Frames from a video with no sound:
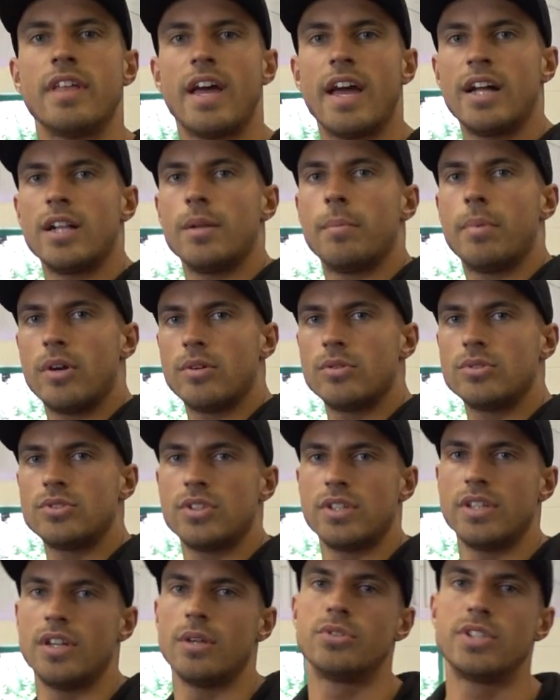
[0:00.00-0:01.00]
the elbows.
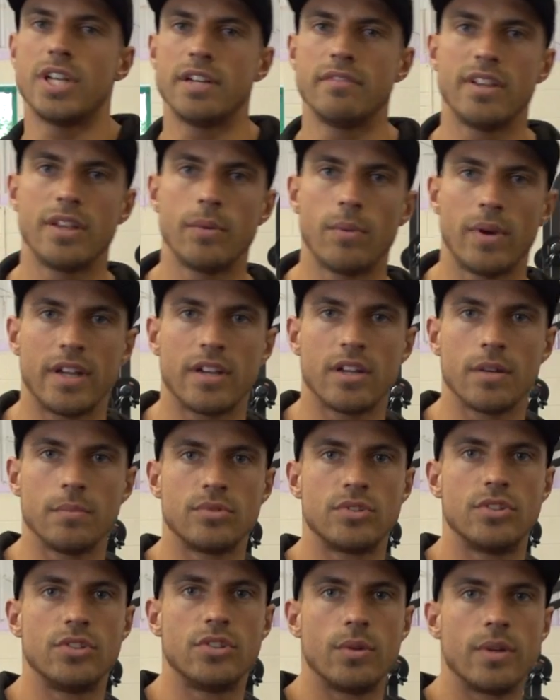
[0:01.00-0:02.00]
You know, generally when it
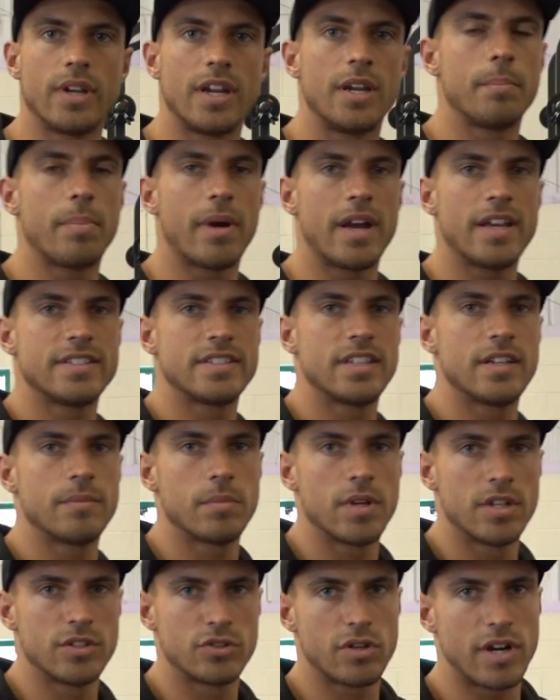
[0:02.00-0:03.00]
comes to doing any
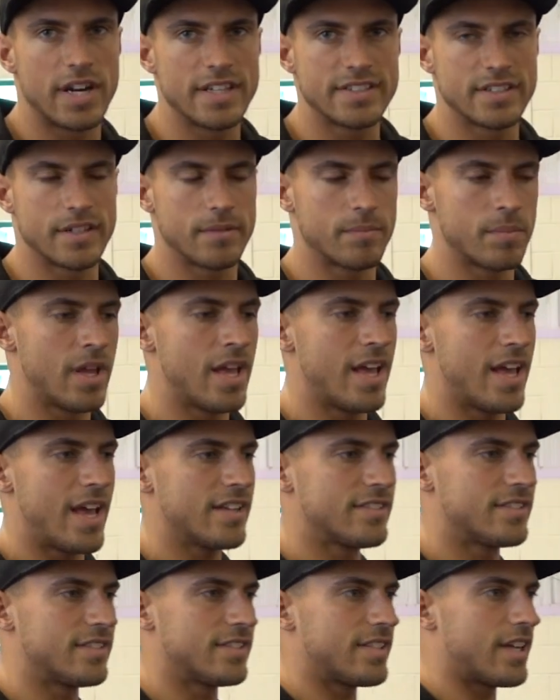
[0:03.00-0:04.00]
bicep, tricep
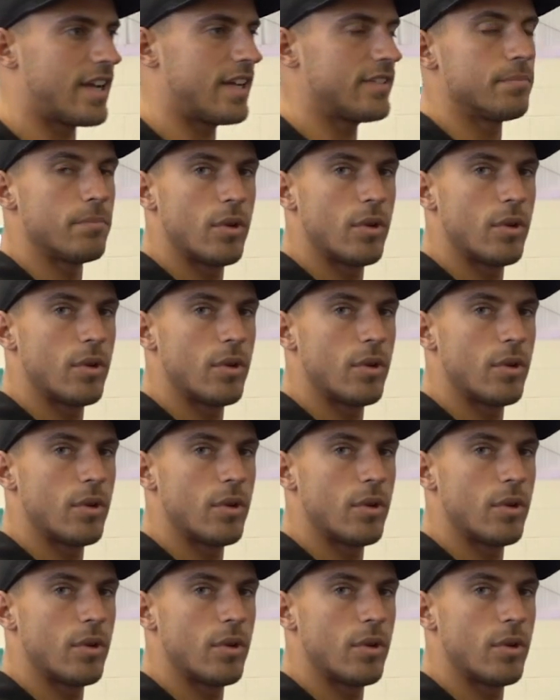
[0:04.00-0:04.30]
exercise,